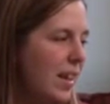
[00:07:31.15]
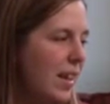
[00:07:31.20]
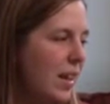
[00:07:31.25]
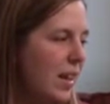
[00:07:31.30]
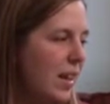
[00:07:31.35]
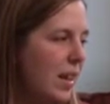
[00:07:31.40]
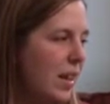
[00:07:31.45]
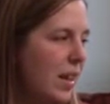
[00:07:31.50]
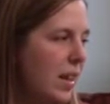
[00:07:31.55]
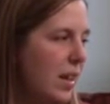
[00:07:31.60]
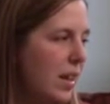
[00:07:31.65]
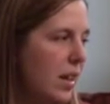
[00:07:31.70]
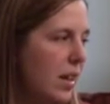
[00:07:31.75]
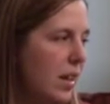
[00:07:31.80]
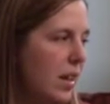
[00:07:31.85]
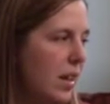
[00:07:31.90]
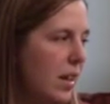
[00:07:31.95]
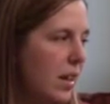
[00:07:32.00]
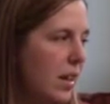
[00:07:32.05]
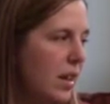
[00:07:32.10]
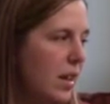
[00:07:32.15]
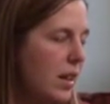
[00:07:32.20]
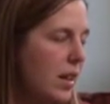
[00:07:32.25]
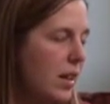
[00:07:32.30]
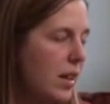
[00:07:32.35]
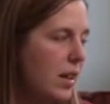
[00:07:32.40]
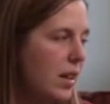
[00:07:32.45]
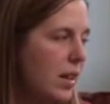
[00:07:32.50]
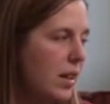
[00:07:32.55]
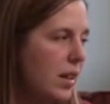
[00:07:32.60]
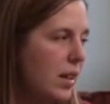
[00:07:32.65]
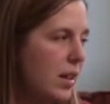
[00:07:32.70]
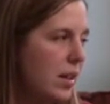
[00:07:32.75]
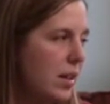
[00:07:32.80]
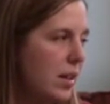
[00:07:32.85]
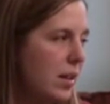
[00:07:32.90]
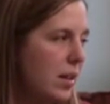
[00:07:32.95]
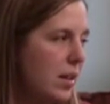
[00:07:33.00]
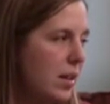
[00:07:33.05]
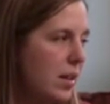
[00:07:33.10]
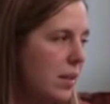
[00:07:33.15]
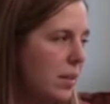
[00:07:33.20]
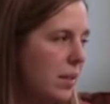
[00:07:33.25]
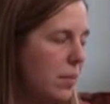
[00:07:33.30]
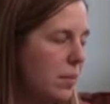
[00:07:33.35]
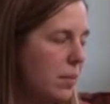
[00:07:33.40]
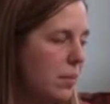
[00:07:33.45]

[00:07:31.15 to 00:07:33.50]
(not speaking)